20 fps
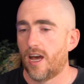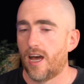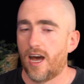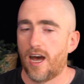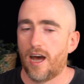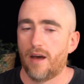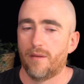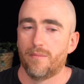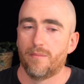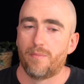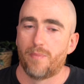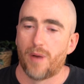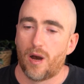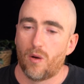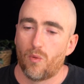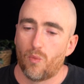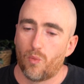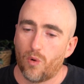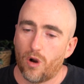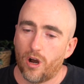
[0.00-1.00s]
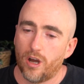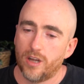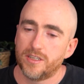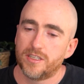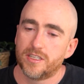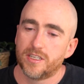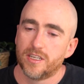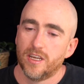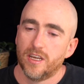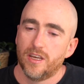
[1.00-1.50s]
But
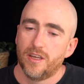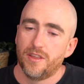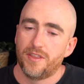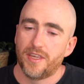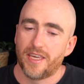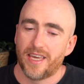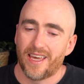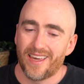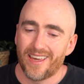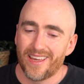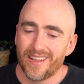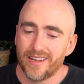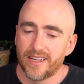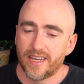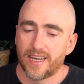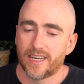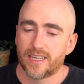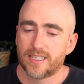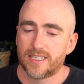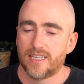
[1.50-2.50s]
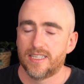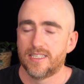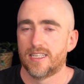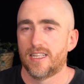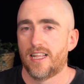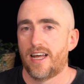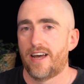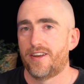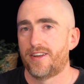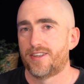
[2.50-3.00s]
what the index has
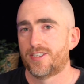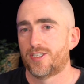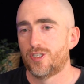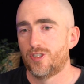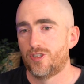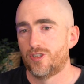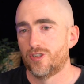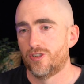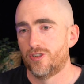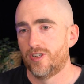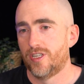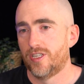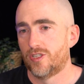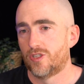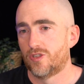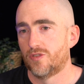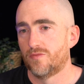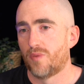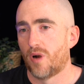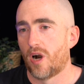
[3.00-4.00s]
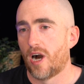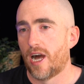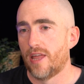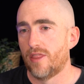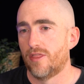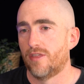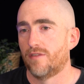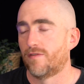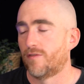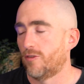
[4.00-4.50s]
allowed us to do is to buy
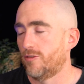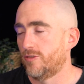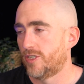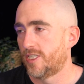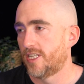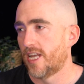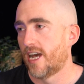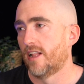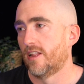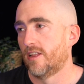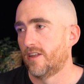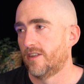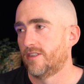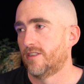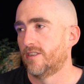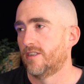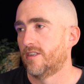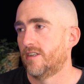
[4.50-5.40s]
the fruit salad,